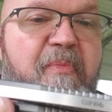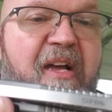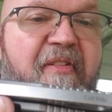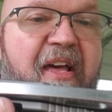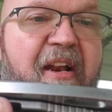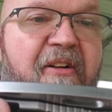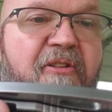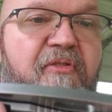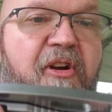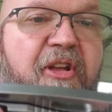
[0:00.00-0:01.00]
I've had it
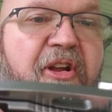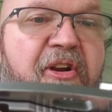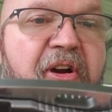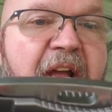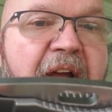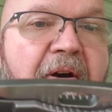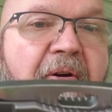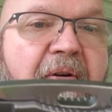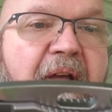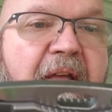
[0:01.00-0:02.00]
over a year
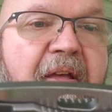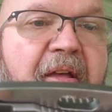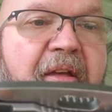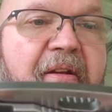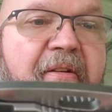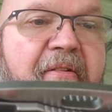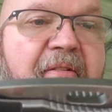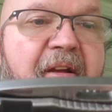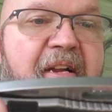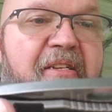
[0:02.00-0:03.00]
now, and
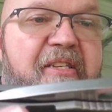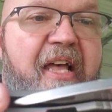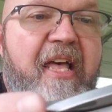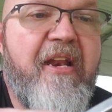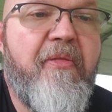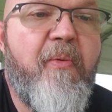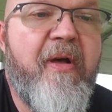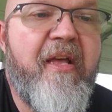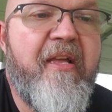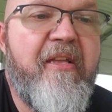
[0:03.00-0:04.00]
I just hated the
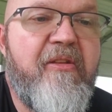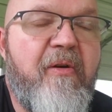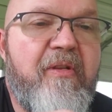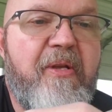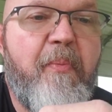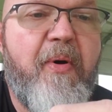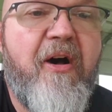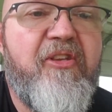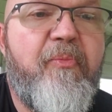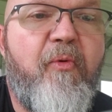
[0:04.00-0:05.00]
way it was
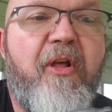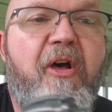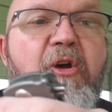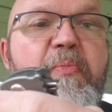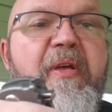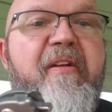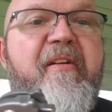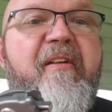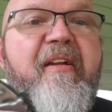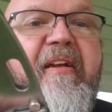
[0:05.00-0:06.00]
impossible to open.